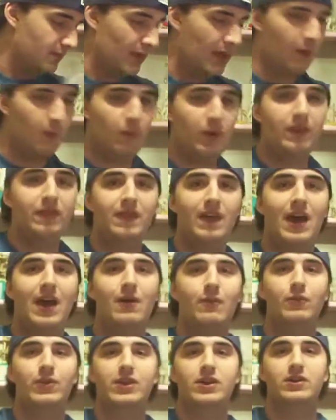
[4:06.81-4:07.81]
And with
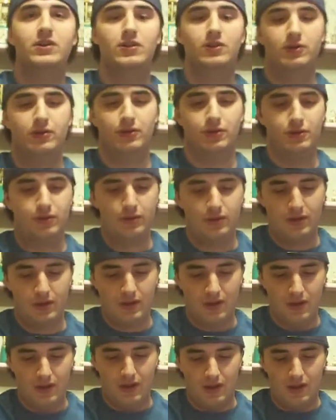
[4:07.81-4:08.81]
that, we conclude
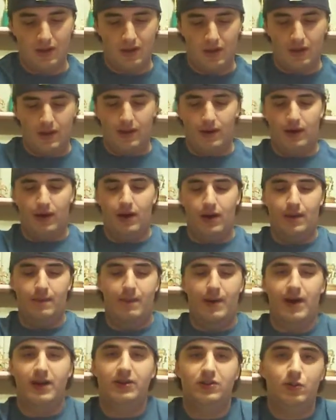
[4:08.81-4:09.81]

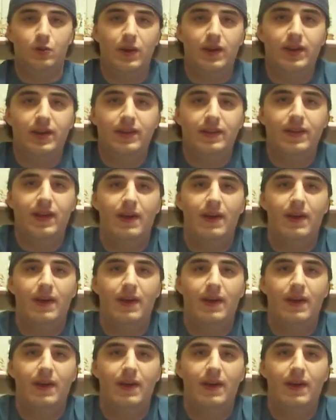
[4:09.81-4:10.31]
my 20th